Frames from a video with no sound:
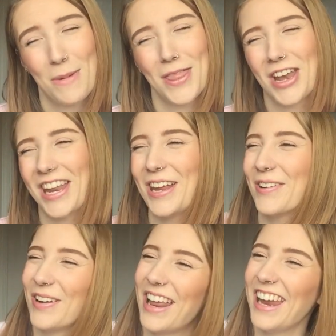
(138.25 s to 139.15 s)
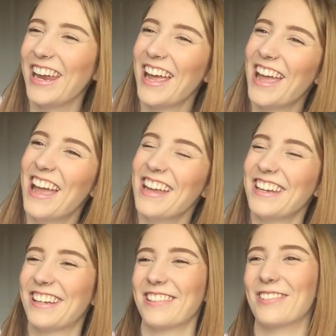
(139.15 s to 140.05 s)
But then equally,
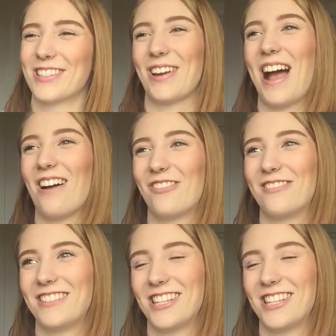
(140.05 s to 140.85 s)
you can also have